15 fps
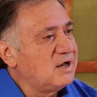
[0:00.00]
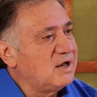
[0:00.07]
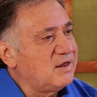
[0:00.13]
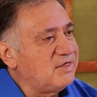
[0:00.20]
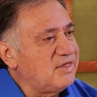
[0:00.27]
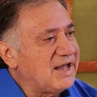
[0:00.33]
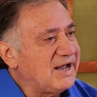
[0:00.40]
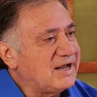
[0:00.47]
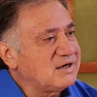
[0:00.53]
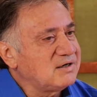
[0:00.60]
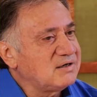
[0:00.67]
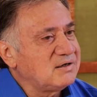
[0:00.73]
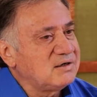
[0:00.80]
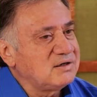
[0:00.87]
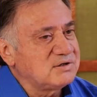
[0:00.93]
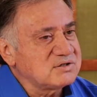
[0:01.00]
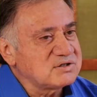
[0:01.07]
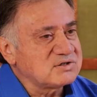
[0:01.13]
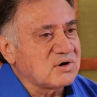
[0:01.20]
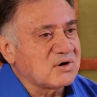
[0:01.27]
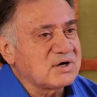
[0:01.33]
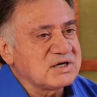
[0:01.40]
that the
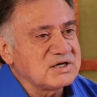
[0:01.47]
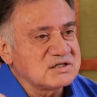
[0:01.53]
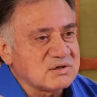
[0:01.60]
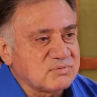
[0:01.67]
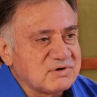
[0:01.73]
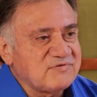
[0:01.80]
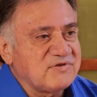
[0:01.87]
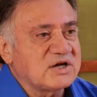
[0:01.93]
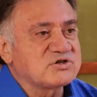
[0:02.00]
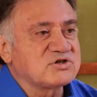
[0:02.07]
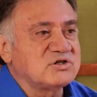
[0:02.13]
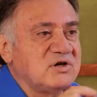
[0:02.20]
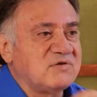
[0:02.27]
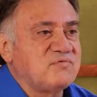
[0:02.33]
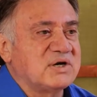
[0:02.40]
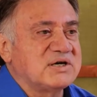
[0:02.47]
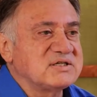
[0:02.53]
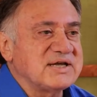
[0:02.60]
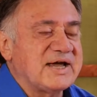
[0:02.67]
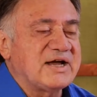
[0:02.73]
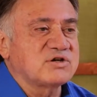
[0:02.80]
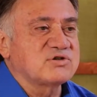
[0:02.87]
story is a reflection of what is
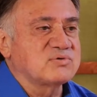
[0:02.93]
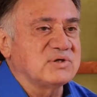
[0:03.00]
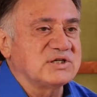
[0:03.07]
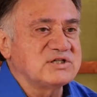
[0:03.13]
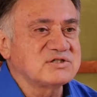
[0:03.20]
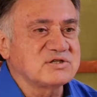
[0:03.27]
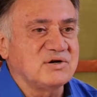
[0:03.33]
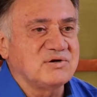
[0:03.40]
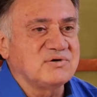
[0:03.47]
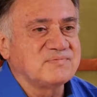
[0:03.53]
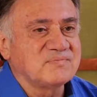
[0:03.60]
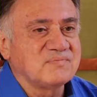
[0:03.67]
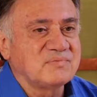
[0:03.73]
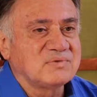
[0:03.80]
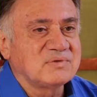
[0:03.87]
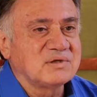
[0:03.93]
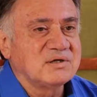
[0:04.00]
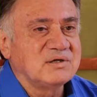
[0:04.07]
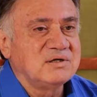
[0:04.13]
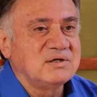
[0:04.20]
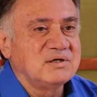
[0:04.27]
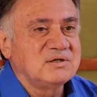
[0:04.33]
actually so.
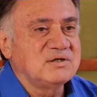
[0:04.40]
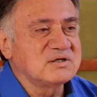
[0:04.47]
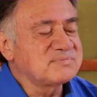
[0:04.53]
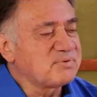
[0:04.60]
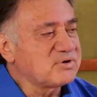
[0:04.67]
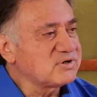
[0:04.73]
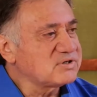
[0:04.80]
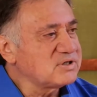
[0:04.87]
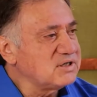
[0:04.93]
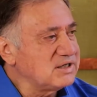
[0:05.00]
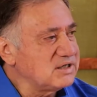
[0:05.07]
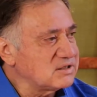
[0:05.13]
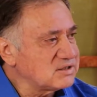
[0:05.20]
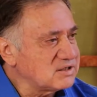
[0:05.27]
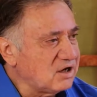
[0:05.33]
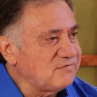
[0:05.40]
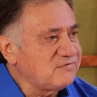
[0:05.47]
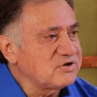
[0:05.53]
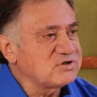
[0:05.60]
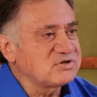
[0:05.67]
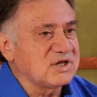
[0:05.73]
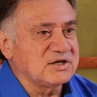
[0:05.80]
This person is
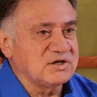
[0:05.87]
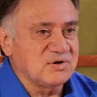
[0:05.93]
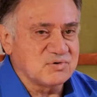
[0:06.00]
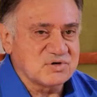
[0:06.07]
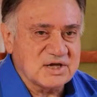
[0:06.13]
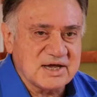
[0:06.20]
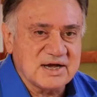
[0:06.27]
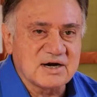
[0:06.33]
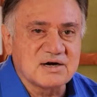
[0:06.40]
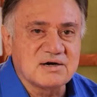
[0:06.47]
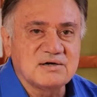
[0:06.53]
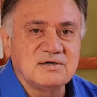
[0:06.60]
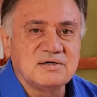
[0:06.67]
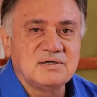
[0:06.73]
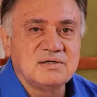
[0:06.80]
selfish, they don't care,